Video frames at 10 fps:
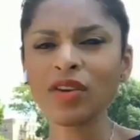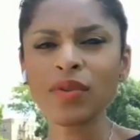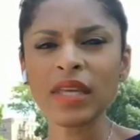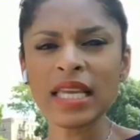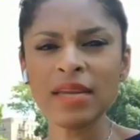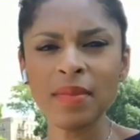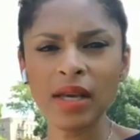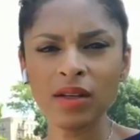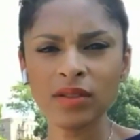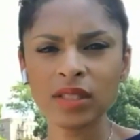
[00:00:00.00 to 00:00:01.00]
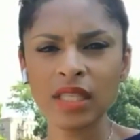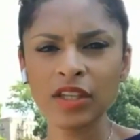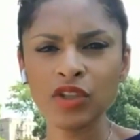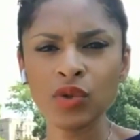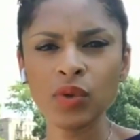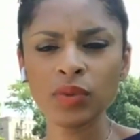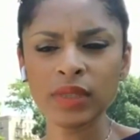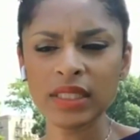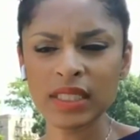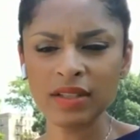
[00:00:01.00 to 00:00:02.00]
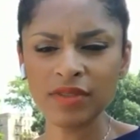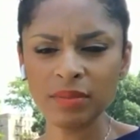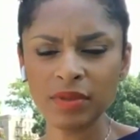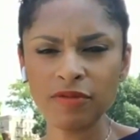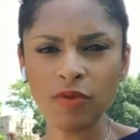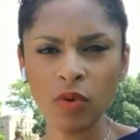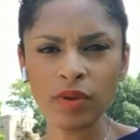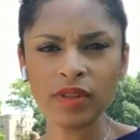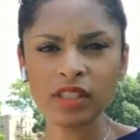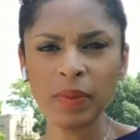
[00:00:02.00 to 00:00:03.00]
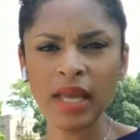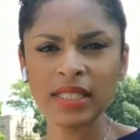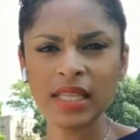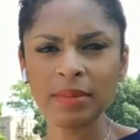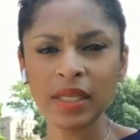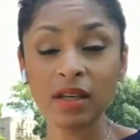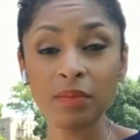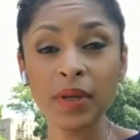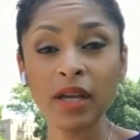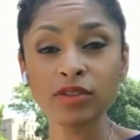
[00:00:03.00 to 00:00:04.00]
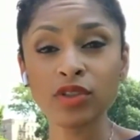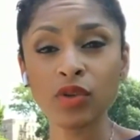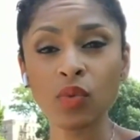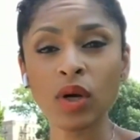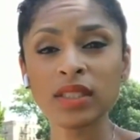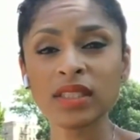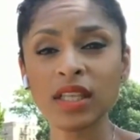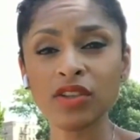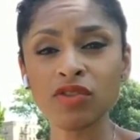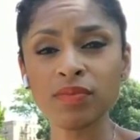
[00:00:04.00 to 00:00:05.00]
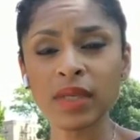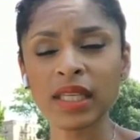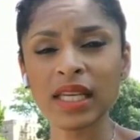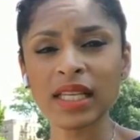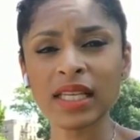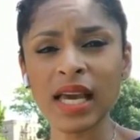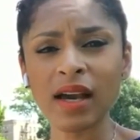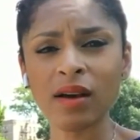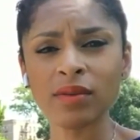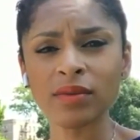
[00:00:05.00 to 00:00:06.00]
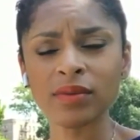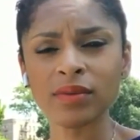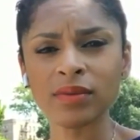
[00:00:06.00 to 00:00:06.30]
how do the emails that you were receiving before this pandemic compare to the ones that you've been getting now?